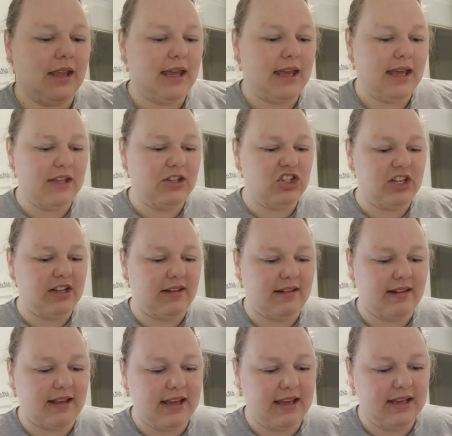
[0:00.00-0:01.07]
And she
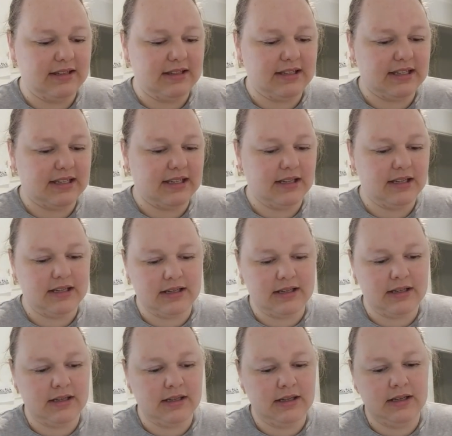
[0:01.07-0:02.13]
sent
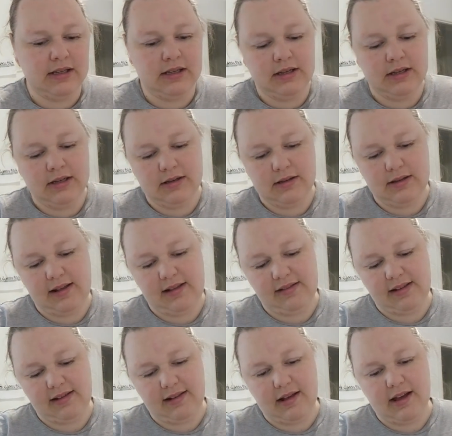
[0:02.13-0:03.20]
this
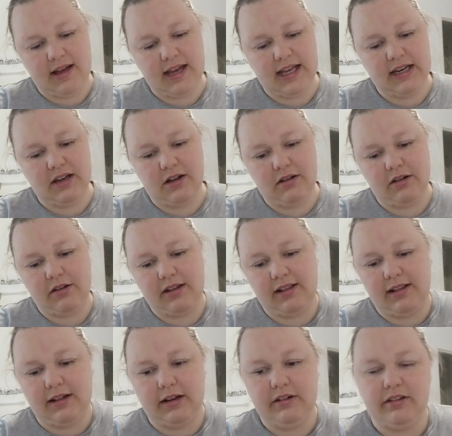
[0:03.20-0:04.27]
design. Oh, look,
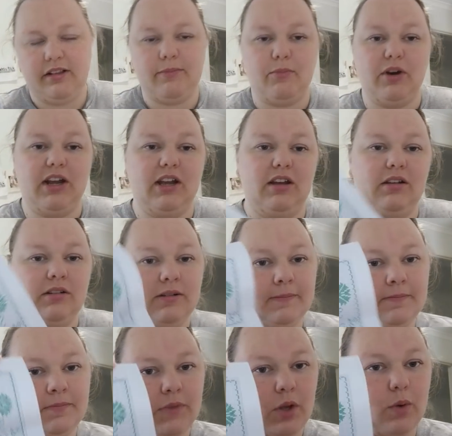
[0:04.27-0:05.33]
it's a little spring
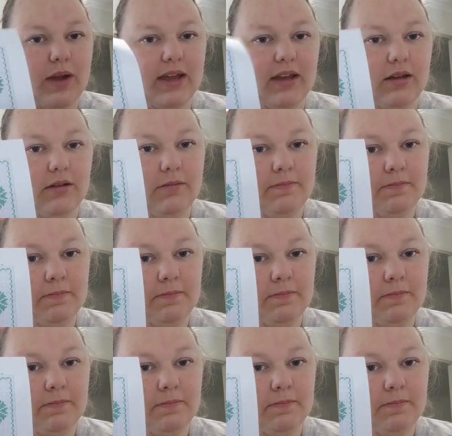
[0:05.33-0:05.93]
Quaker.